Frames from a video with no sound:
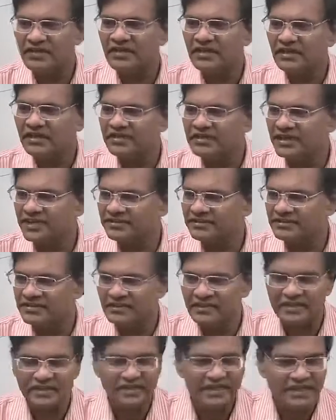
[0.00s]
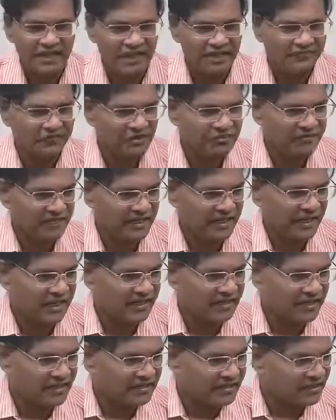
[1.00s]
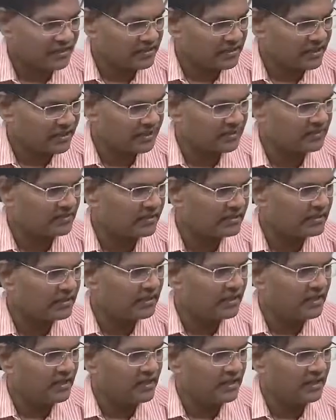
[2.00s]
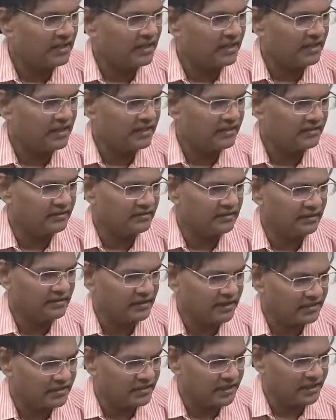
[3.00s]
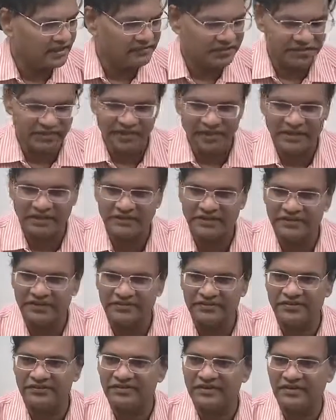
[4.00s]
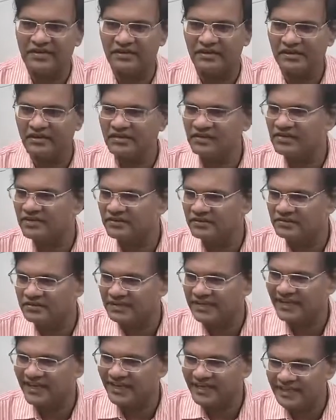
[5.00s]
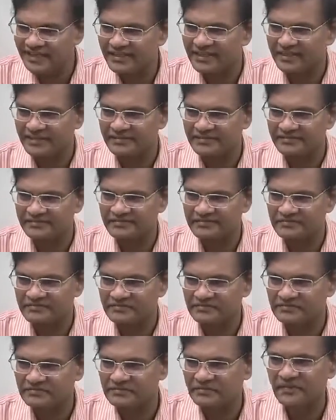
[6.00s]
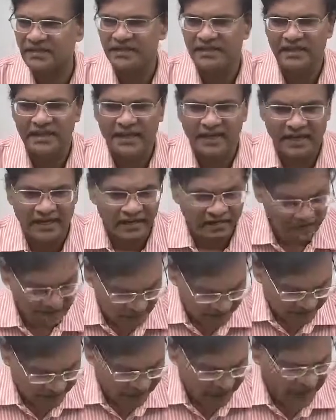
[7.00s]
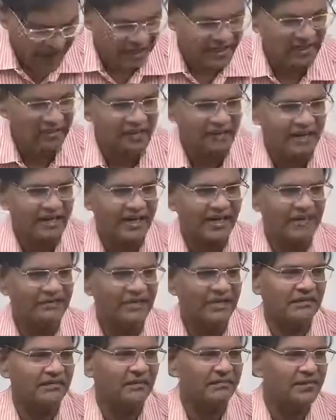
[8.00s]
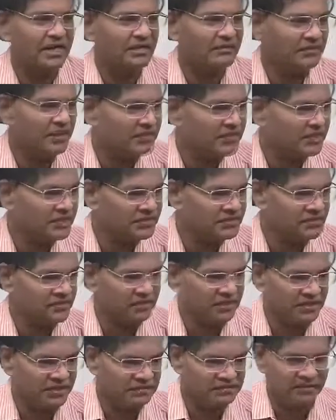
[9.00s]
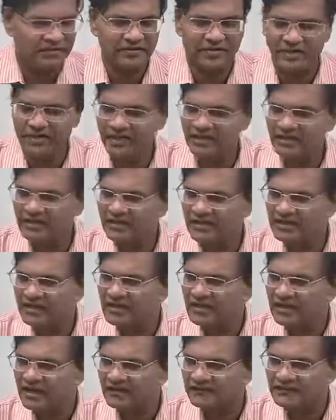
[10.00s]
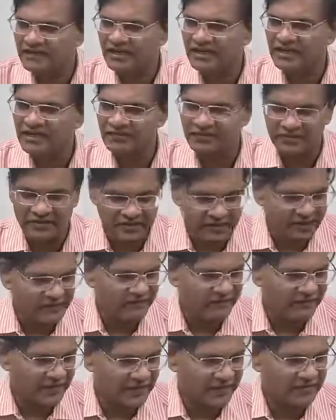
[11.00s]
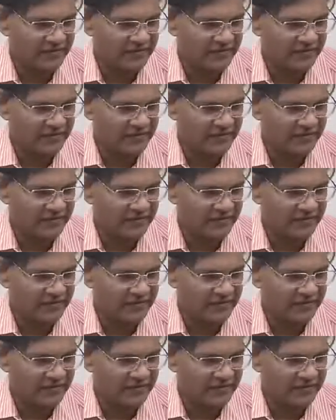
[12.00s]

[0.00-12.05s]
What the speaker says: there is a enforcement directorate or other other investigative agencies cannot do anything. And this money laundering had become a major issue, especially after 2001